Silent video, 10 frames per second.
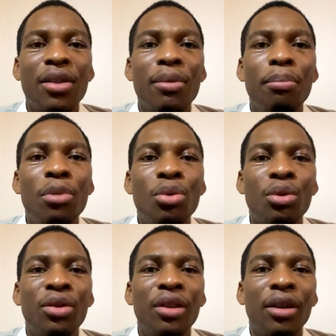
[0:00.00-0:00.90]
the
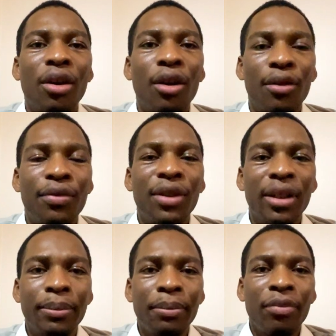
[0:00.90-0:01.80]
beauty of it.
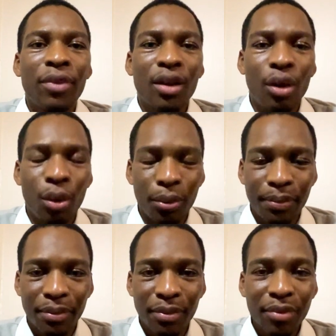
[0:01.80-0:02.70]
Now,
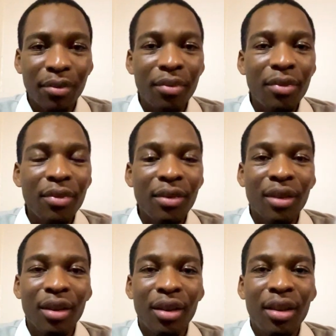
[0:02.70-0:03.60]

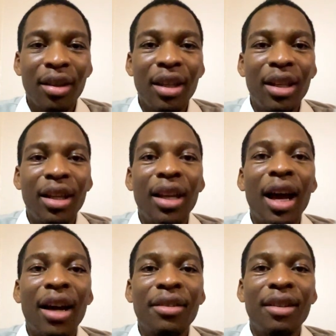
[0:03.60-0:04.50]
the
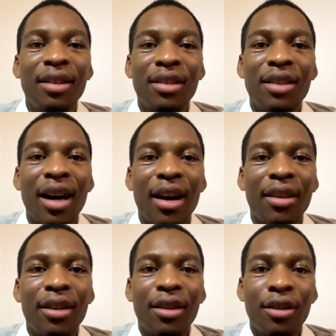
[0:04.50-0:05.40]
last thing is that
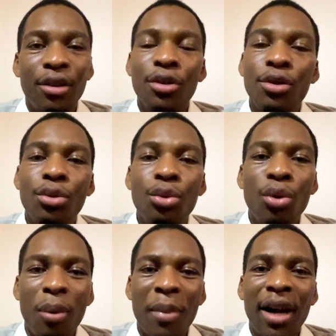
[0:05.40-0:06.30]

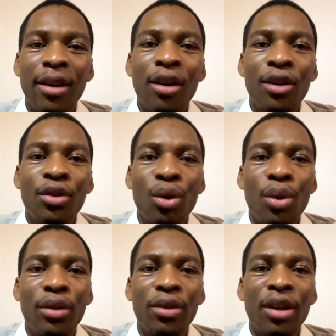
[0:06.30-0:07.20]
you might also
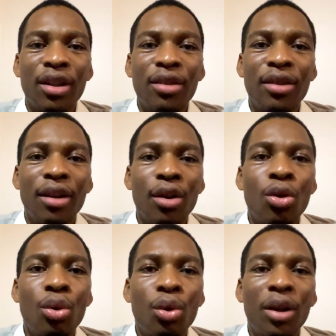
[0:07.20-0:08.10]
want to consider
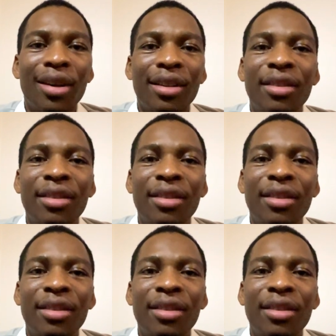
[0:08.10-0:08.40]
gold and